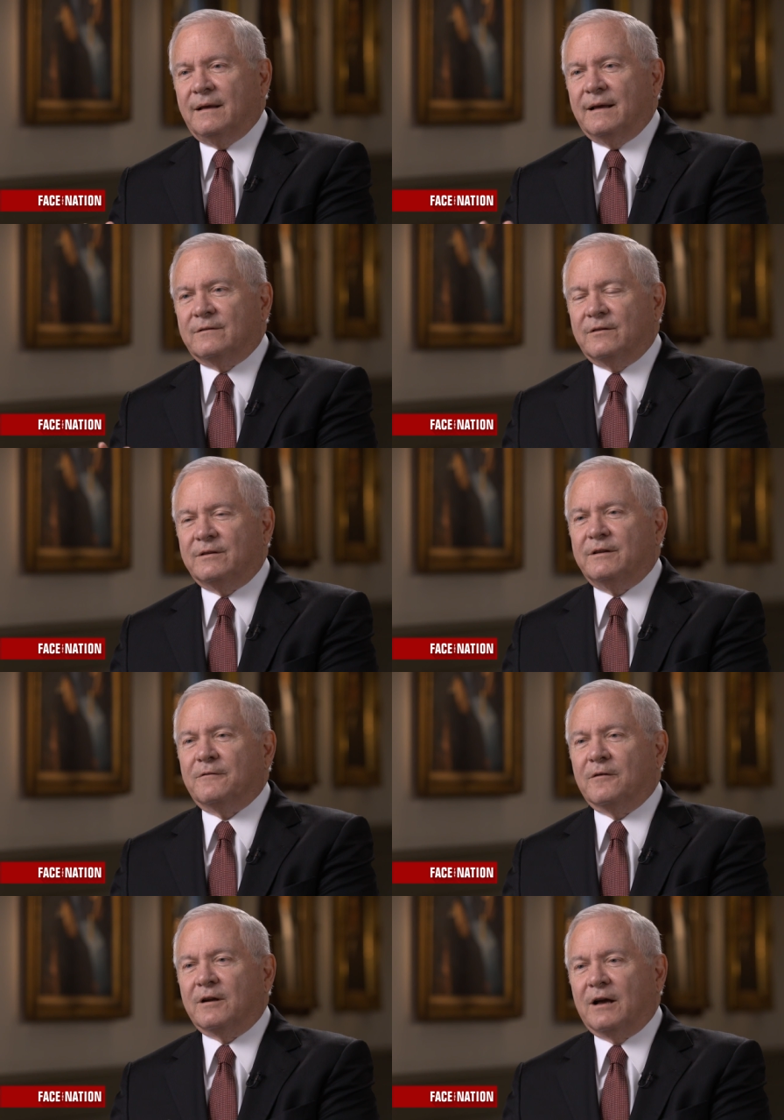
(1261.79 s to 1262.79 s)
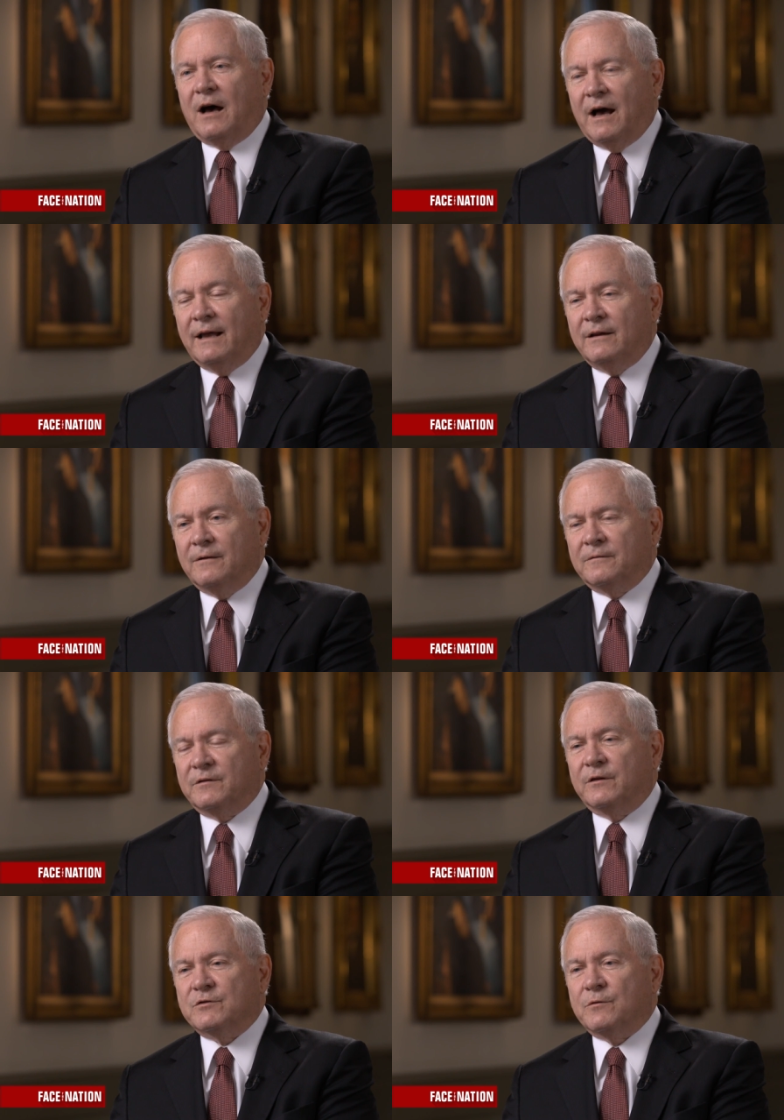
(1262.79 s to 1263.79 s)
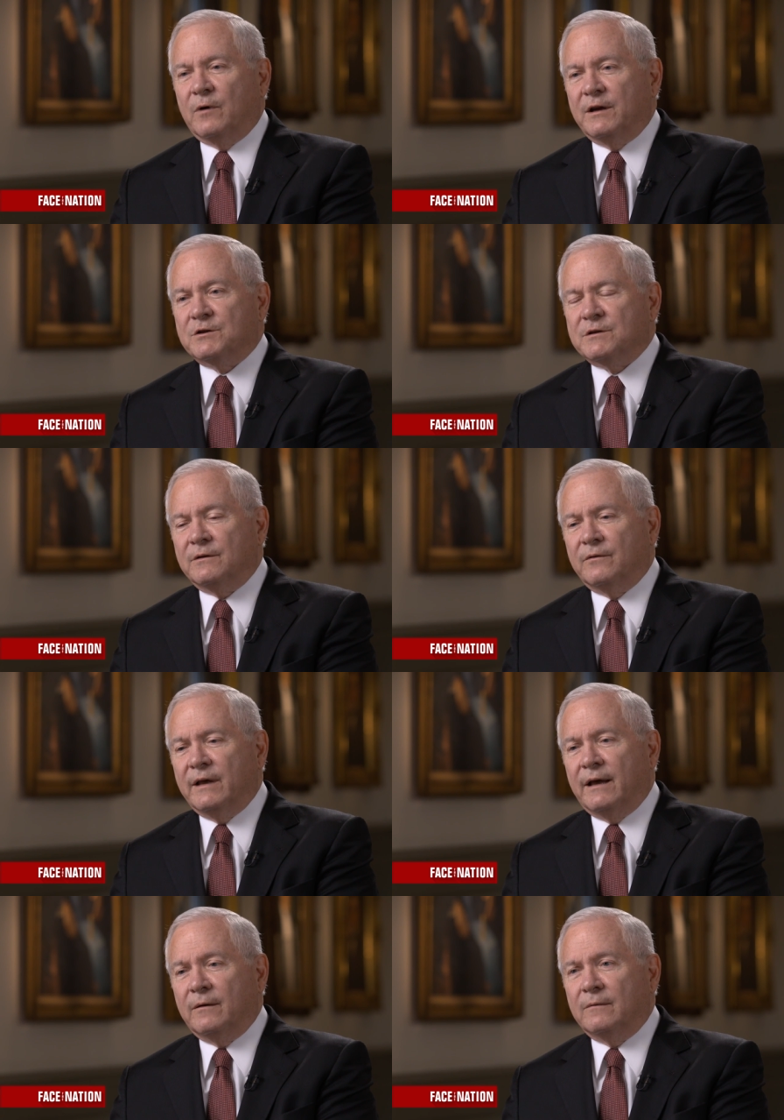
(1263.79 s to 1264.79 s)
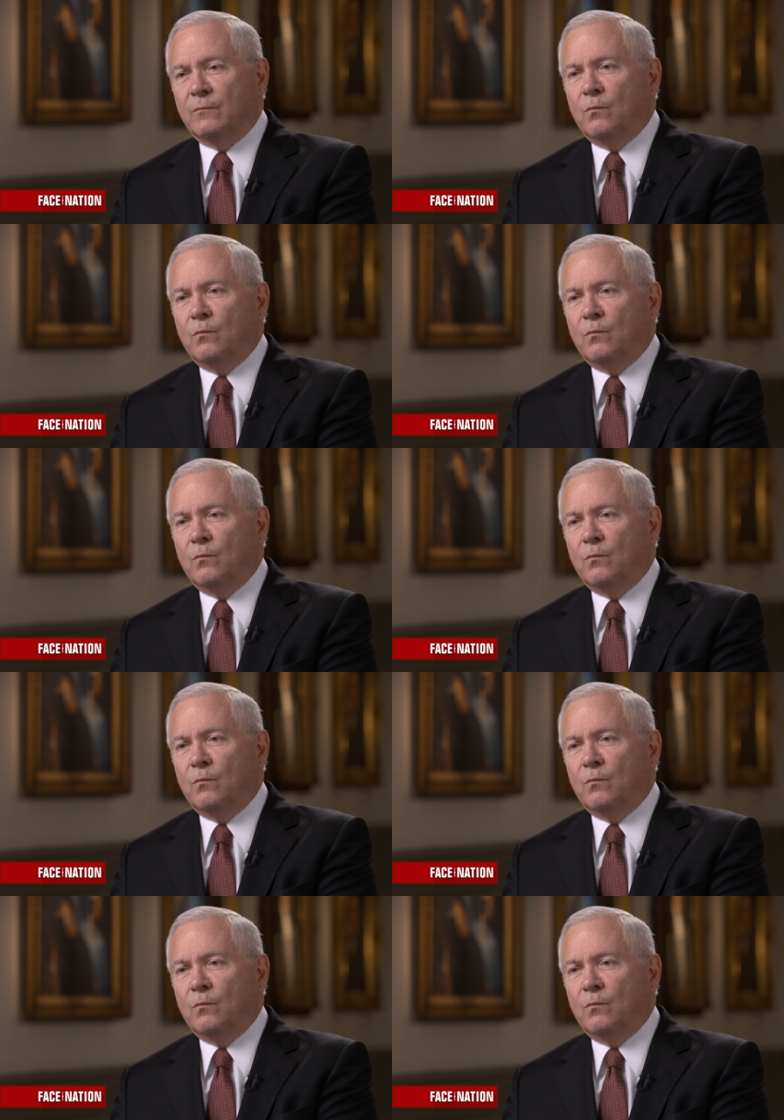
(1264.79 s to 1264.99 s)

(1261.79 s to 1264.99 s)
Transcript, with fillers: it's a different kind of situation than